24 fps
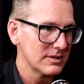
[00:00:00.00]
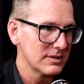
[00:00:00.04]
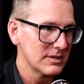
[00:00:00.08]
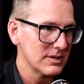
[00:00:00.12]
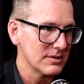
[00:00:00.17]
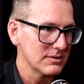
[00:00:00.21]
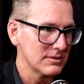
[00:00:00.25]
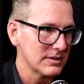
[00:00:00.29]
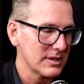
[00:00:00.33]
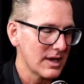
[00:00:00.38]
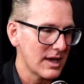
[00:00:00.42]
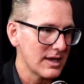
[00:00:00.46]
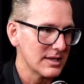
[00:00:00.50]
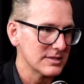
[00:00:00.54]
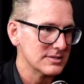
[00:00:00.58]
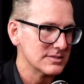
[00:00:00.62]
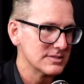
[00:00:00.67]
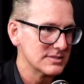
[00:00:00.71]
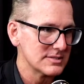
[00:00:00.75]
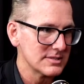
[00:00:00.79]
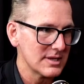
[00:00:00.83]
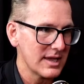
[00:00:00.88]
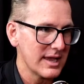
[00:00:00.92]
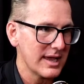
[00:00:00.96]

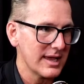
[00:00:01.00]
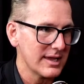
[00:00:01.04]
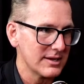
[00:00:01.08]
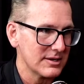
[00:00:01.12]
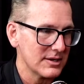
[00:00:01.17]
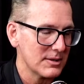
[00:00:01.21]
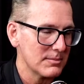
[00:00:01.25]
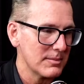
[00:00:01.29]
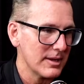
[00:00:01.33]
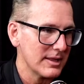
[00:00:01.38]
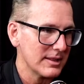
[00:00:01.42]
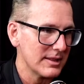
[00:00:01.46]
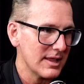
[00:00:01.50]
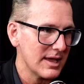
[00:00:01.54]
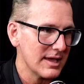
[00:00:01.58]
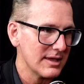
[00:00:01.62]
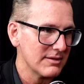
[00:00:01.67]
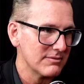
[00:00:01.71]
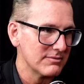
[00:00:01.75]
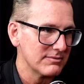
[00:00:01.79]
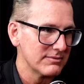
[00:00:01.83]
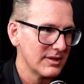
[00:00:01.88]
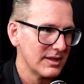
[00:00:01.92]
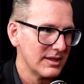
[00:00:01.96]
God's hand on my
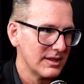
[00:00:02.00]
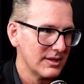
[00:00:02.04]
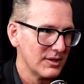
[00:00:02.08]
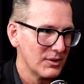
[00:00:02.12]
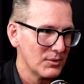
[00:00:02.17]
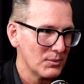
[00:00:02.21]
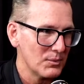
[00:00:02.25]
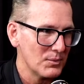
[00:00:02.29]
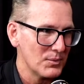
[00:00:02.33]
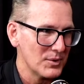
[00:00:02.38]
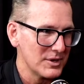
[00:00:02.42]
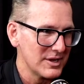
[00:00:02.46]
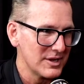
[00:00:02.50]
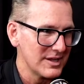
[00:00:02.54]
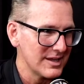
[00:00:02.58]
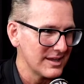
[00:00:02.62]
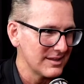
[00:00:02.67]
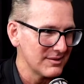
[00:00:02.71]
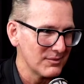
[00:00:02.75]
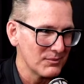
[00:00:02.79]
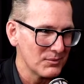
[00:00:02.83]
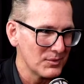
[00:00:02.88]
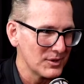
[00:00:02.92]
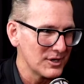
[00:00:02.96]
life. What do
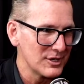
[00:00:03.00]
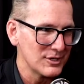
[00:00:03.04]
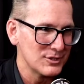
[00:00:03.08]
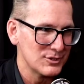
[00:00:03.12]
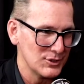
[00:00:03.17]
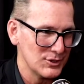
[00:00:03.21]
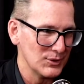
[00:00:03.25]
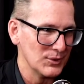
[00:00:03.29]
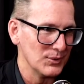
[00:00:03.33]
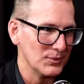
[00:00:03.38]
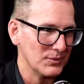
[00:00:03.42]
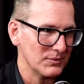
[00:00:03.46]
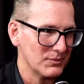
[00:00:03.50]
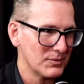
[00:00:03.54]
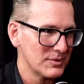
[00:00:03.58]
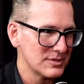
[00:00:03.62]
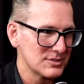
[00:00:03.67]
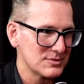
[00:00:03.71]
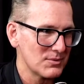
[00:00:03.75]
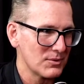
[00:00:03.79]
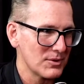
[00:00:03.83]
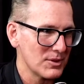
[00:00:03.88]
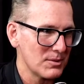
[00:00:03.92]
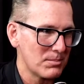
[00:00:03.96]
you do?
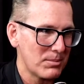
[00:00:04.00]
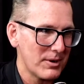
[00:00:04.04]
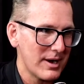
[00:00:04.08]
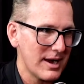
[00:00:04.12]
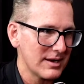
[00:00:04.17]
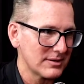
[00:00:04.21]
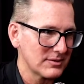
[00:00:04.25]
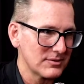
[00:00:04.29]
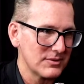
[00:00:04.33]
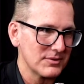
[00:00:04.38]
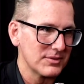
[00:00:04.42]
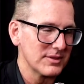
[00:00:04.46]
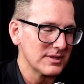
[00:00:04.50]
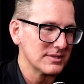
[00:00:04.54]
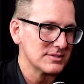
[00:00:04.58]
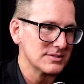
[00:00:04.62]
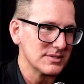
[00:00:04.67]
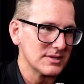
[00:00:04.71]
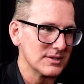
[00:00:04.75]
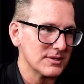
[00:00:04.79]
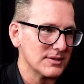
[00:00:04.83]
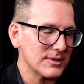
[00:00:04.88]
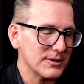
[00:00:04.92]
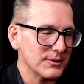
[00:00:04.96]
What are the practical things
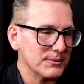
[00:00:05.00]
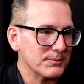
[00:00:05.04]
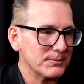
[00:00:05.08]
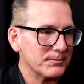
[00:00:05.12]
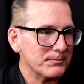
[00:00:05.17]
that you do?